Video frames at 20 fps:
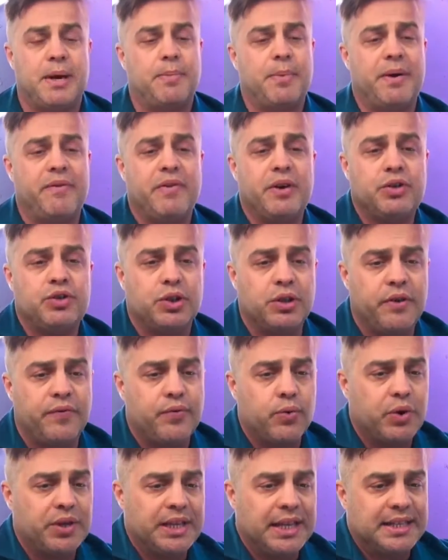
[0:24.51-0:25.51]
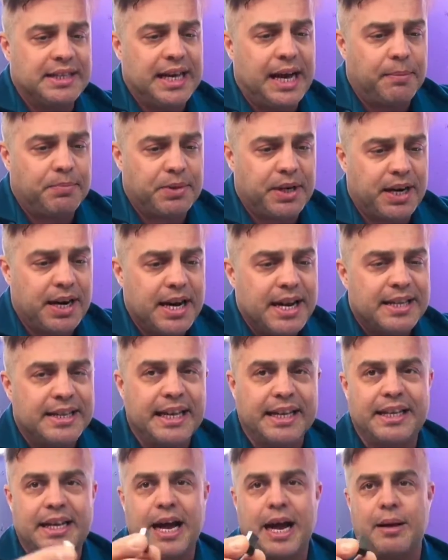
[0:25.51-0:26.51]
eventually through an adapter
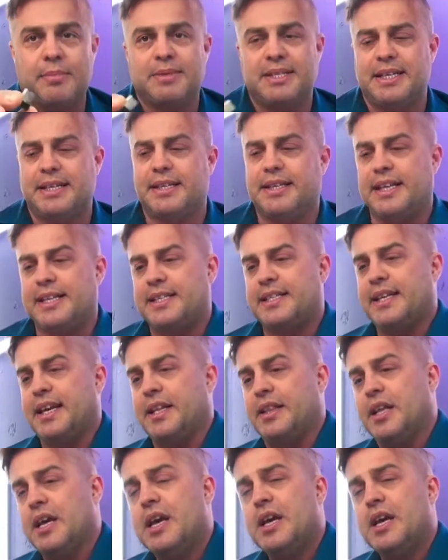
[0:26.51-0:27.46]
that comes in the set.